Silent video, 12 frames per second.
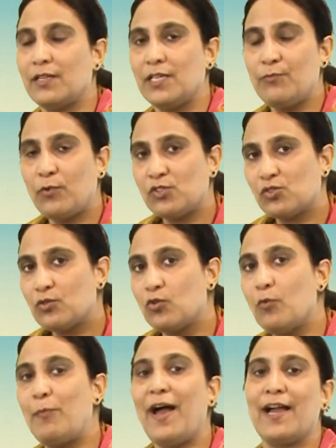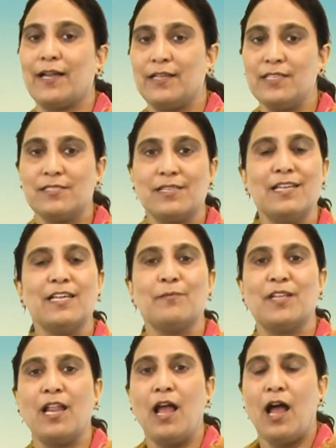He wants to go back, and he's telling him
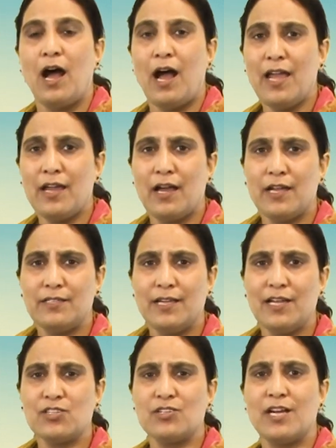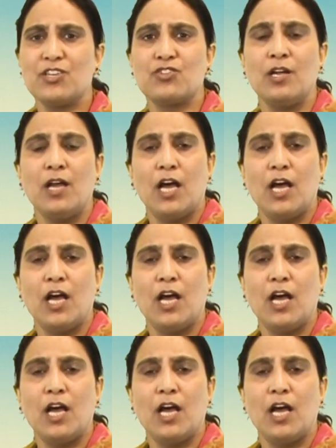that I dash.